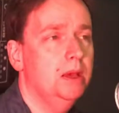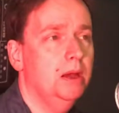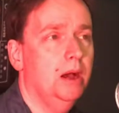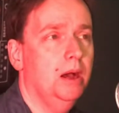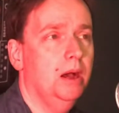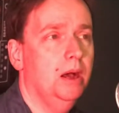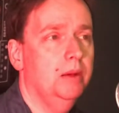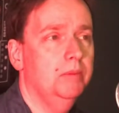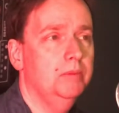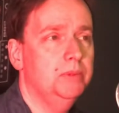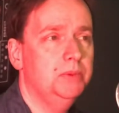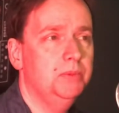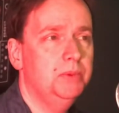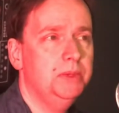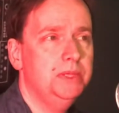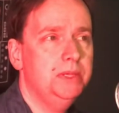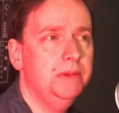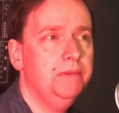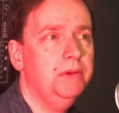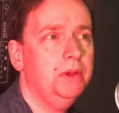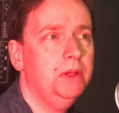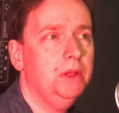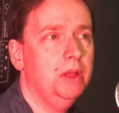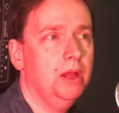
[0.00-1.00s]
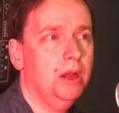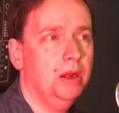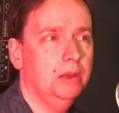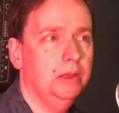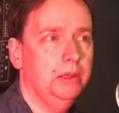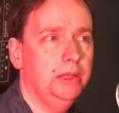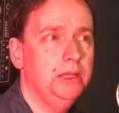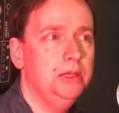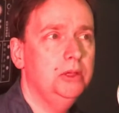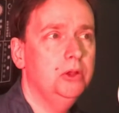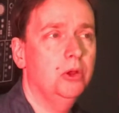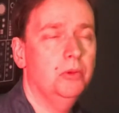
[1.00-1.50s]
um, specifically are
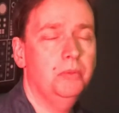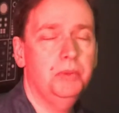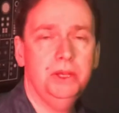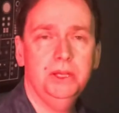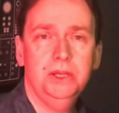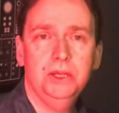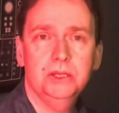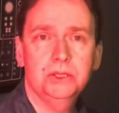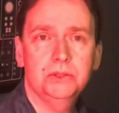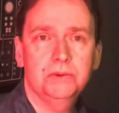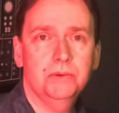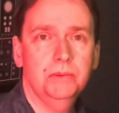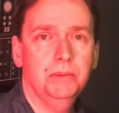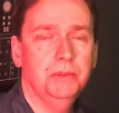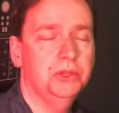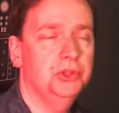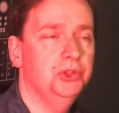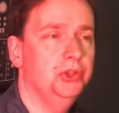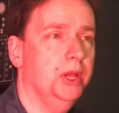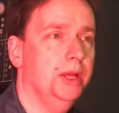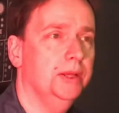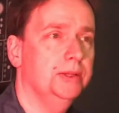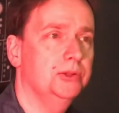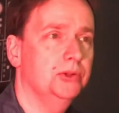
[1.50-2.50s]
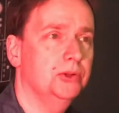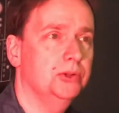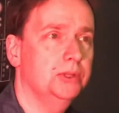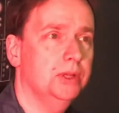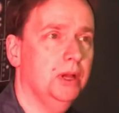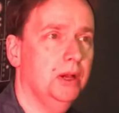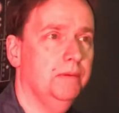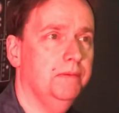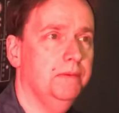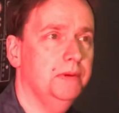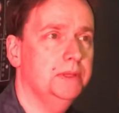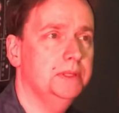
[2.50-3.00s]
legal opinions from the Chancellor's
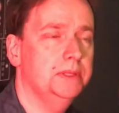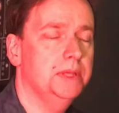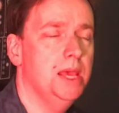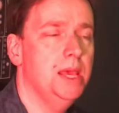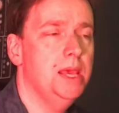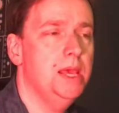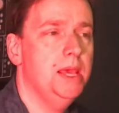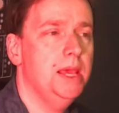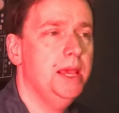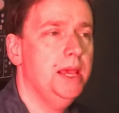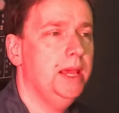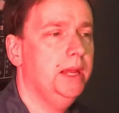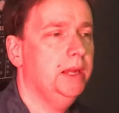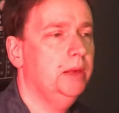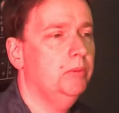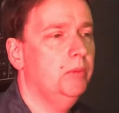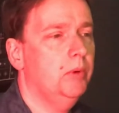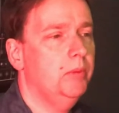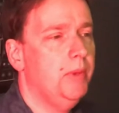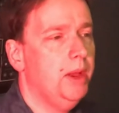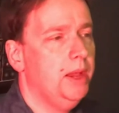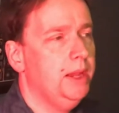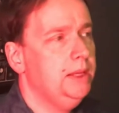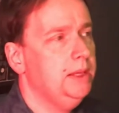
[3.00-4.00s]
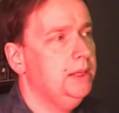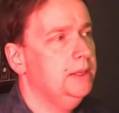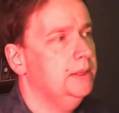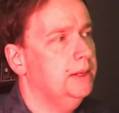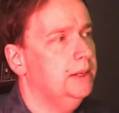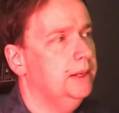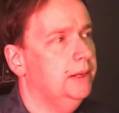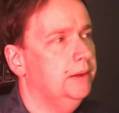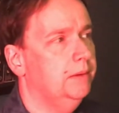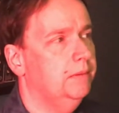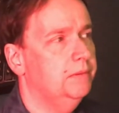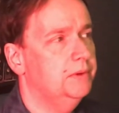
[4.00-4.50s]
Office. And I'm reminded
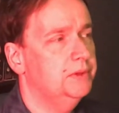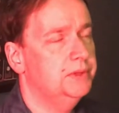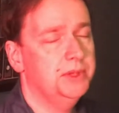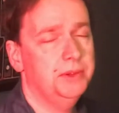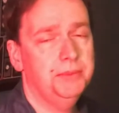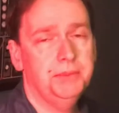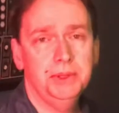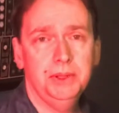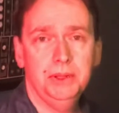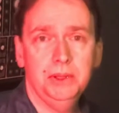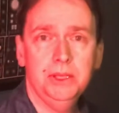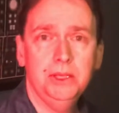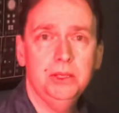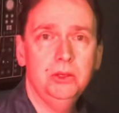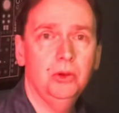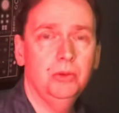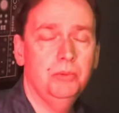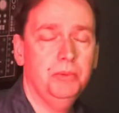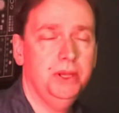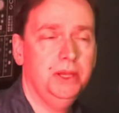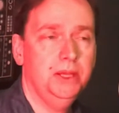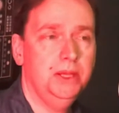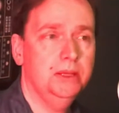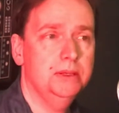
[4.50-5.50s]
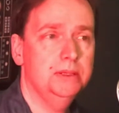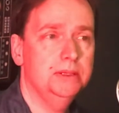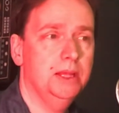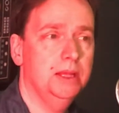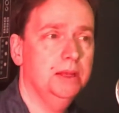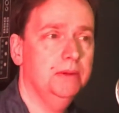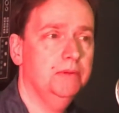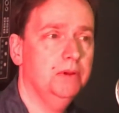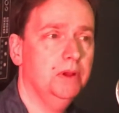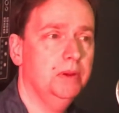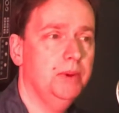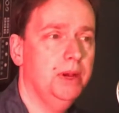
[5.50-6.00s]
of some of the legal opinions
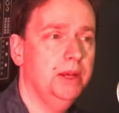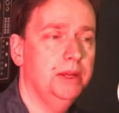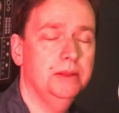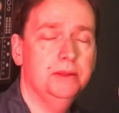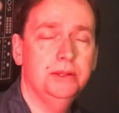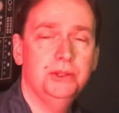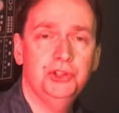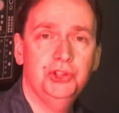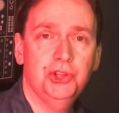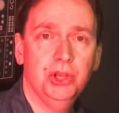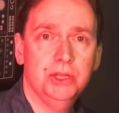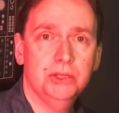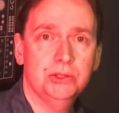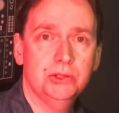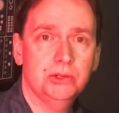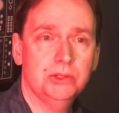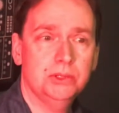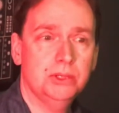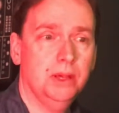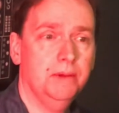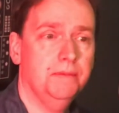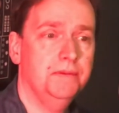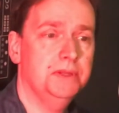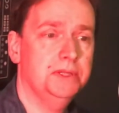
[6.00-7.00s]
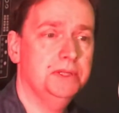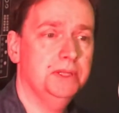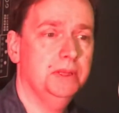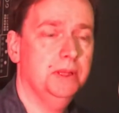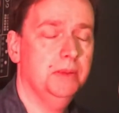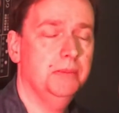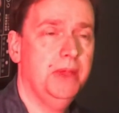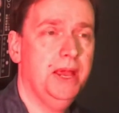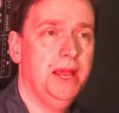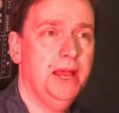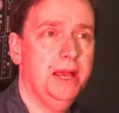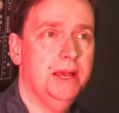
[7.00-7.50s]
that have come out of the Chancellor's Office in
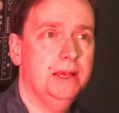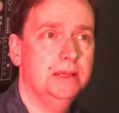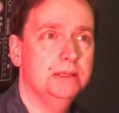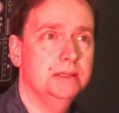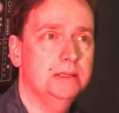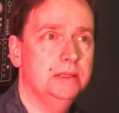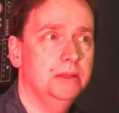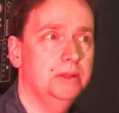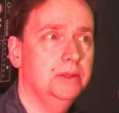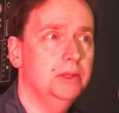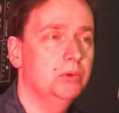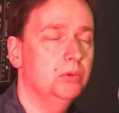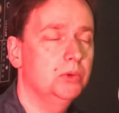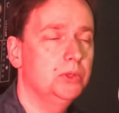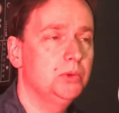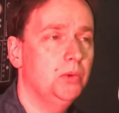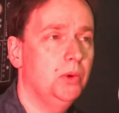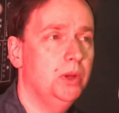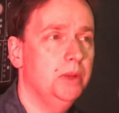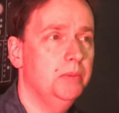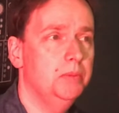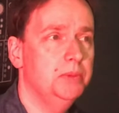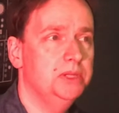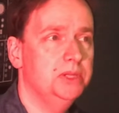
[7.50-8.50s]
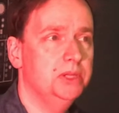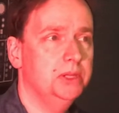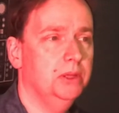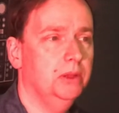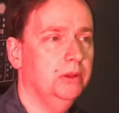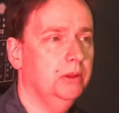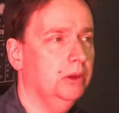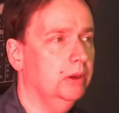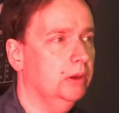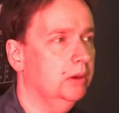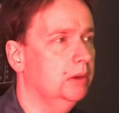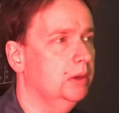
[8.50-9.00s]
the past. There was one in
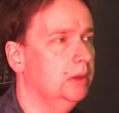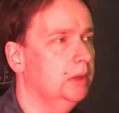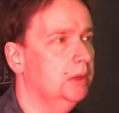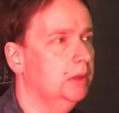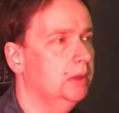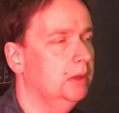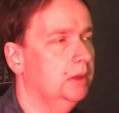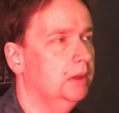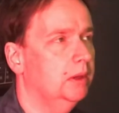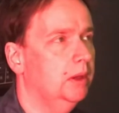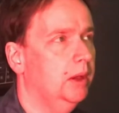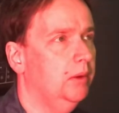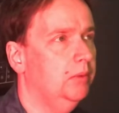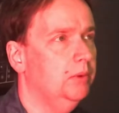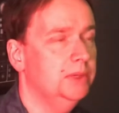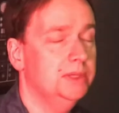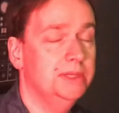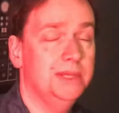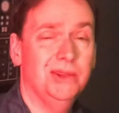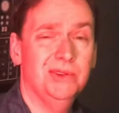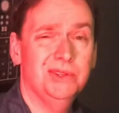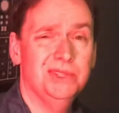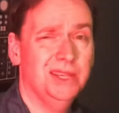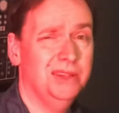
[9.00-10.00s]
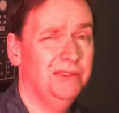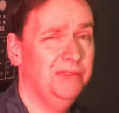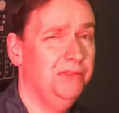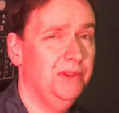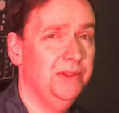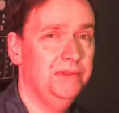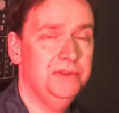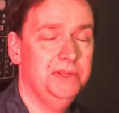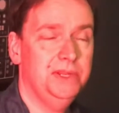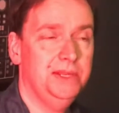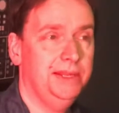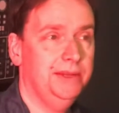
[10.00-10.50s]
particular, I want to say it was like
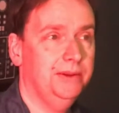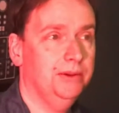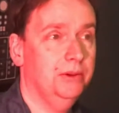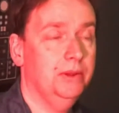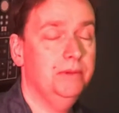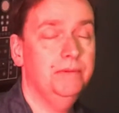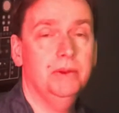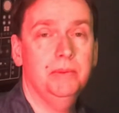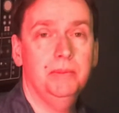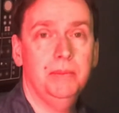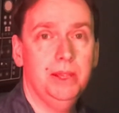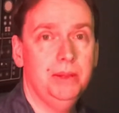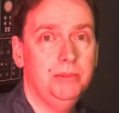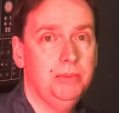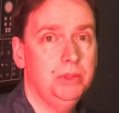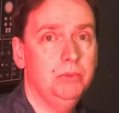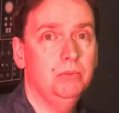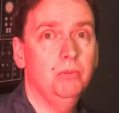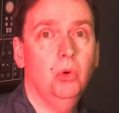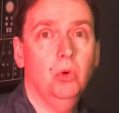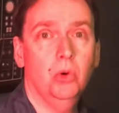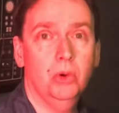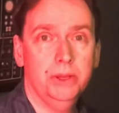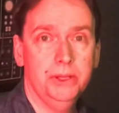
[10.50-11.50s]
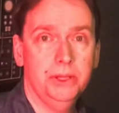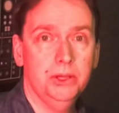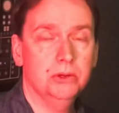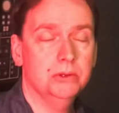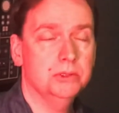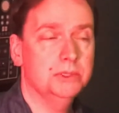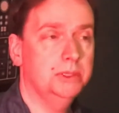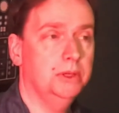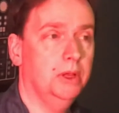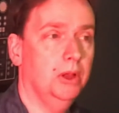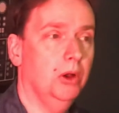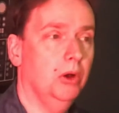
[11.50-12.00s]
15 or even maybe more
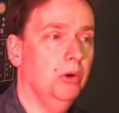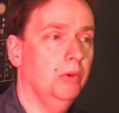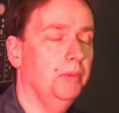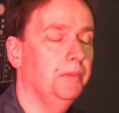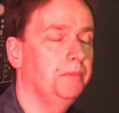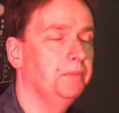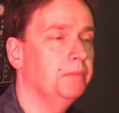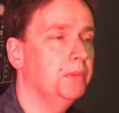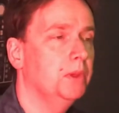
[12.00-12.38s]
years ago,